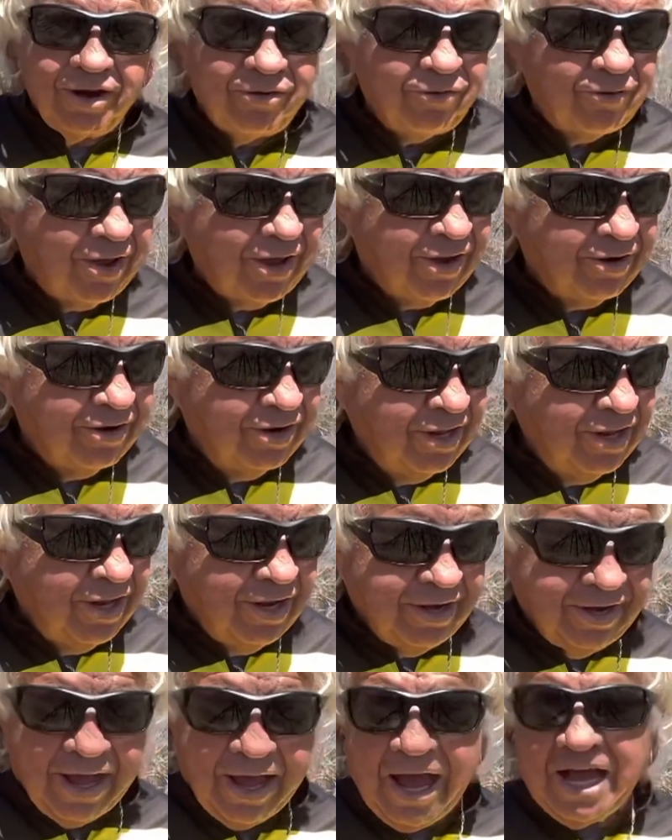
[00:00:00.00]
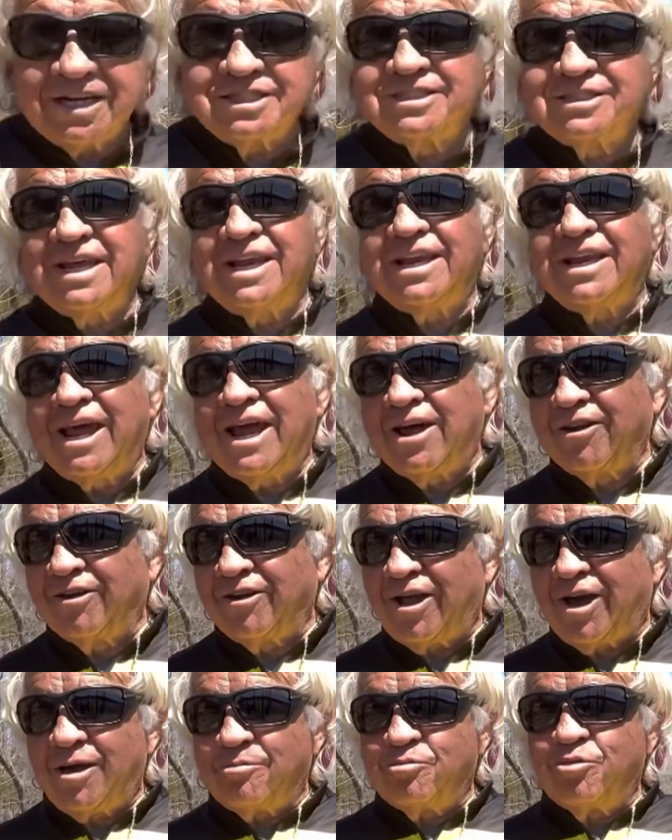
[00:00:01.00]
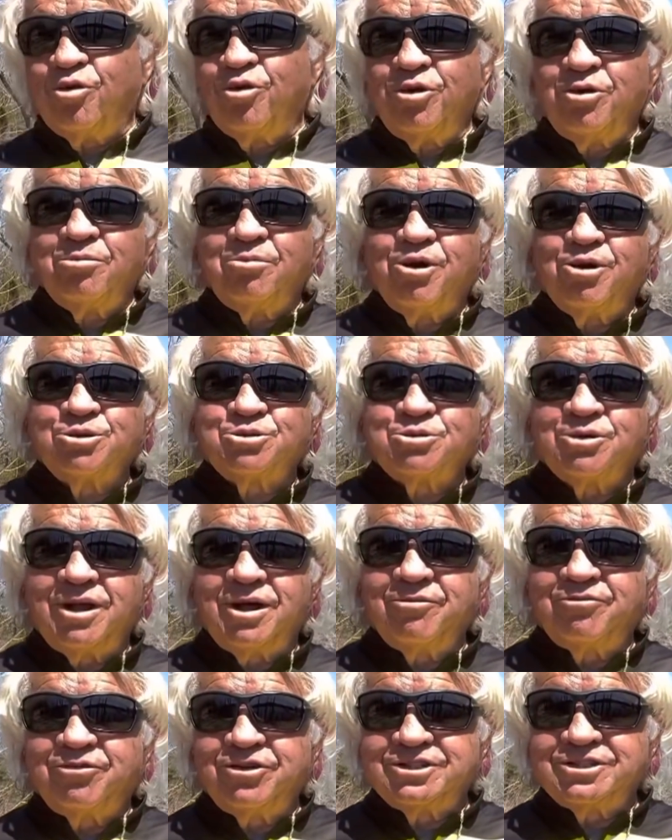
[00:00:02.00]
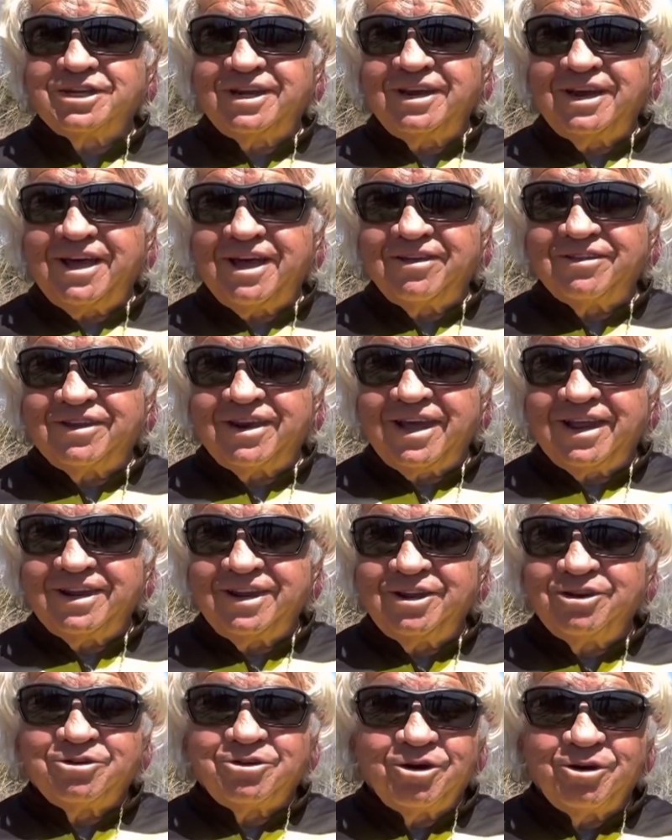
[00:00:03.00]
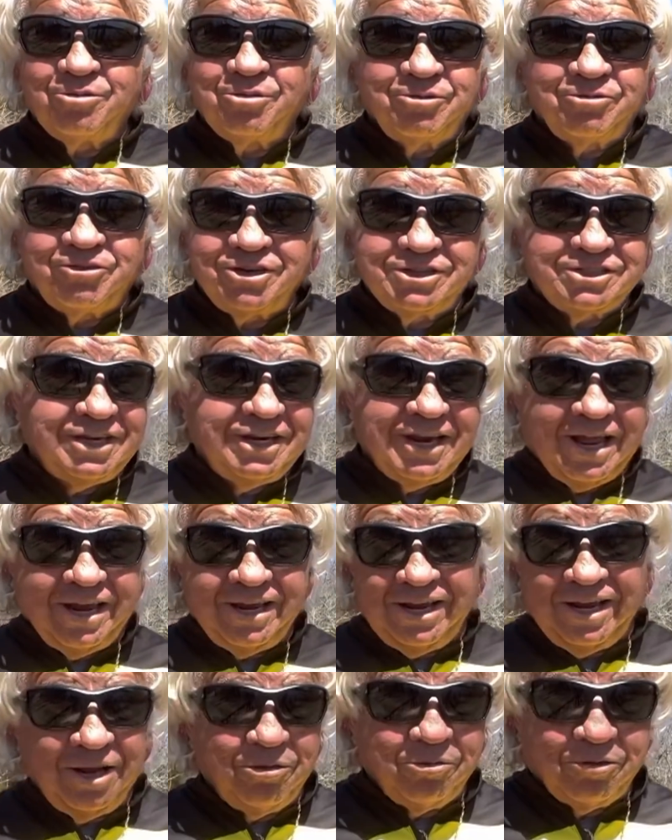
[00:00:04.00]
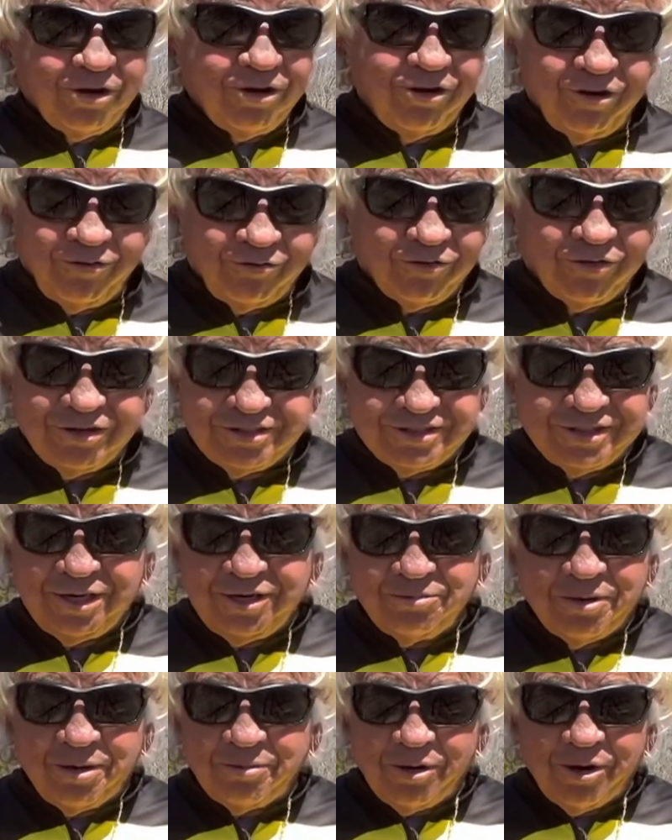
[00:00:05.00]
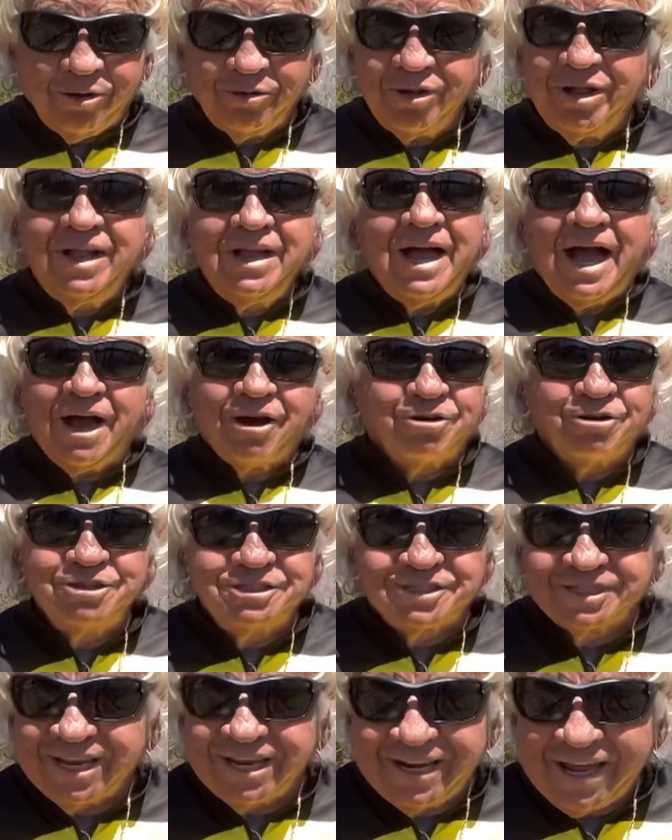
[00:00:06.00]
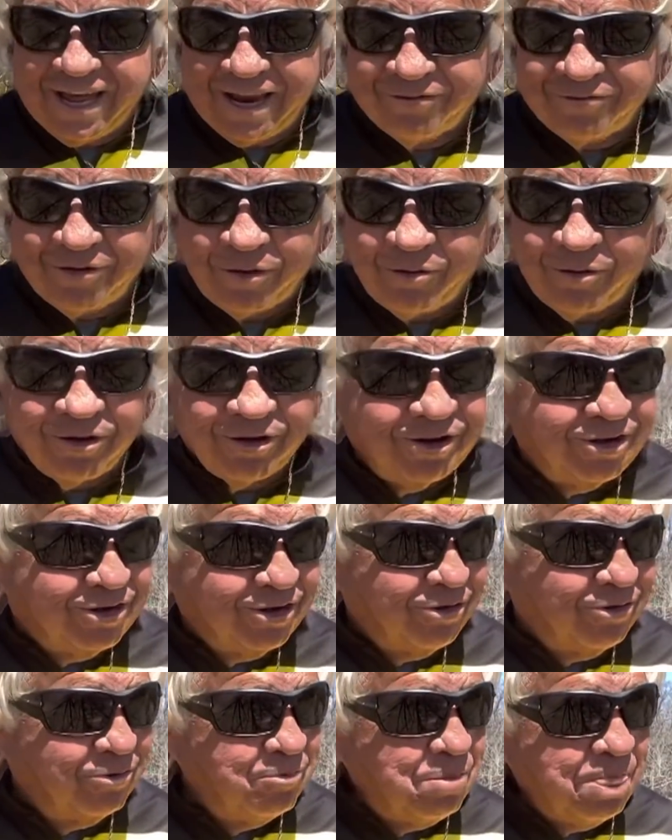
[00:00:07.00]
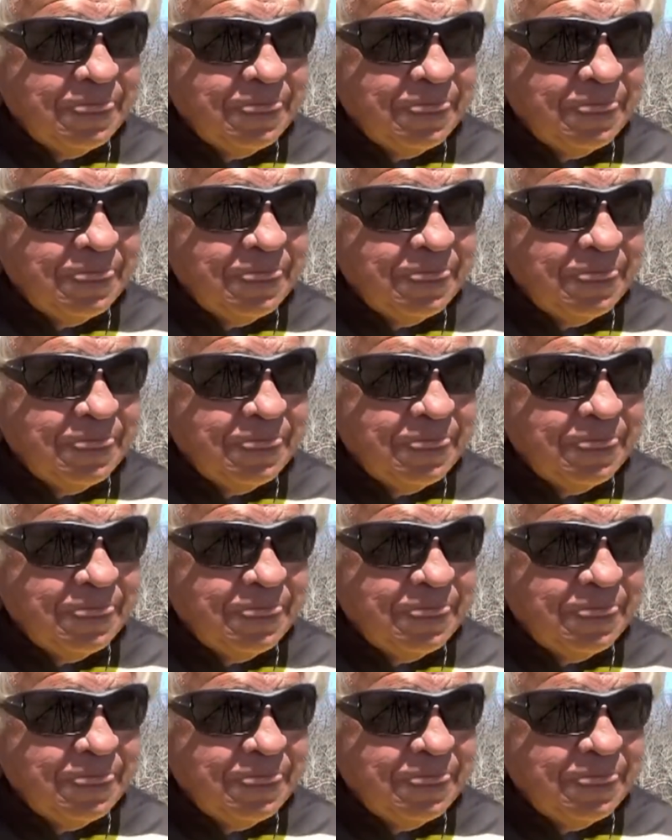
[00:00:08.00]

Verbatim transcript: around. Now, I sit down a lot more in the boats when I'm fishing now than I did tournament fishing. I didn't even carry a front seat in my boat. I could sit down if I wanted to.